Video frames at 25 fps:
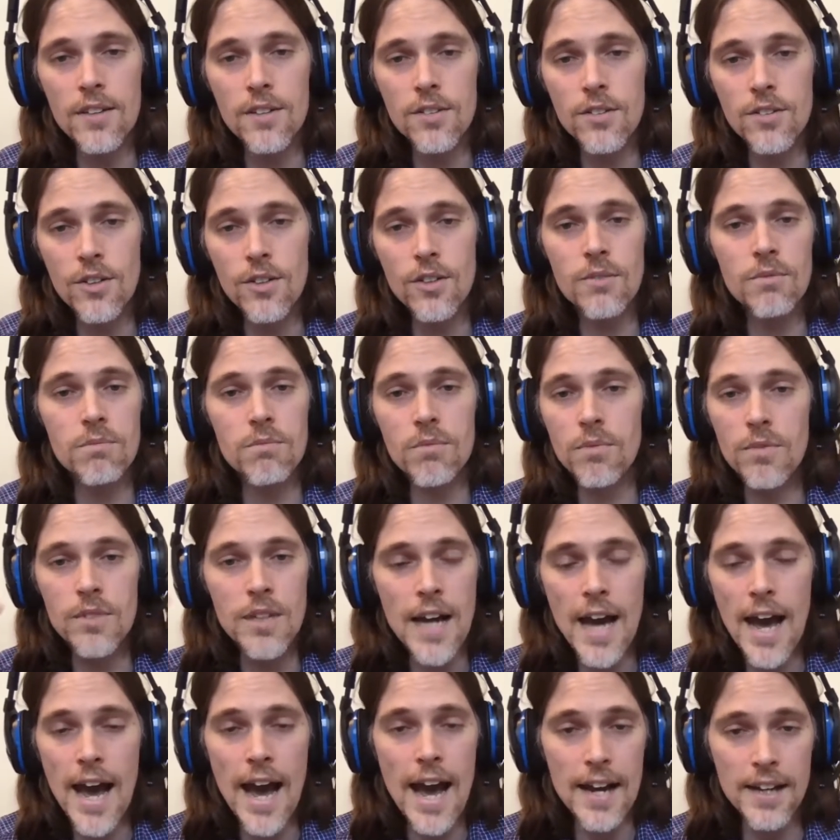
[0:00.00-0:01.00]
to
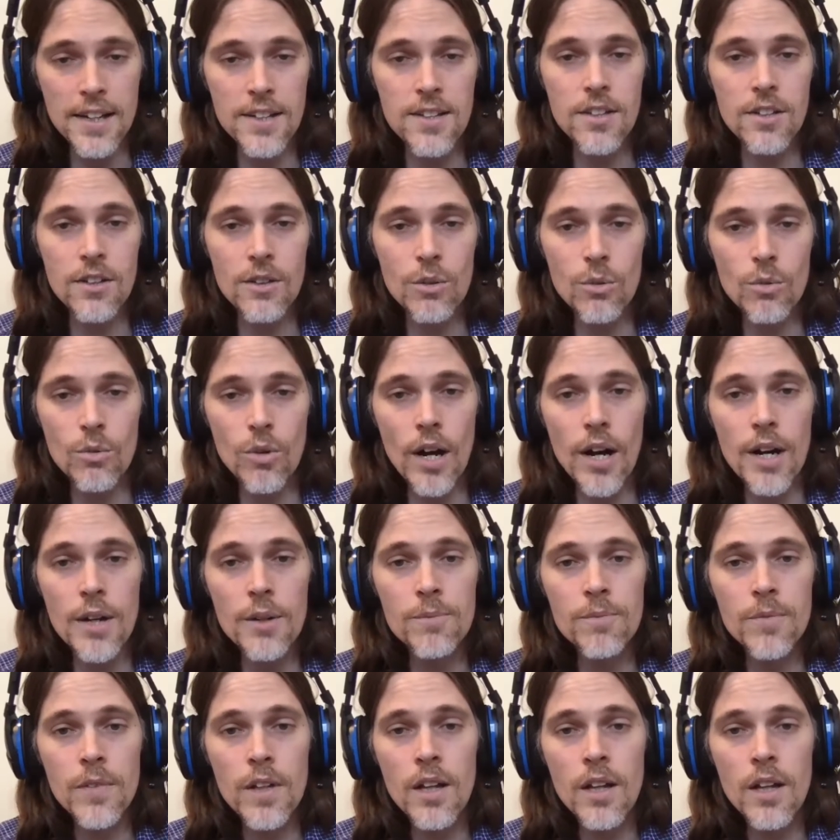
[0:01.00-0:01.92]
hack, right? Mm.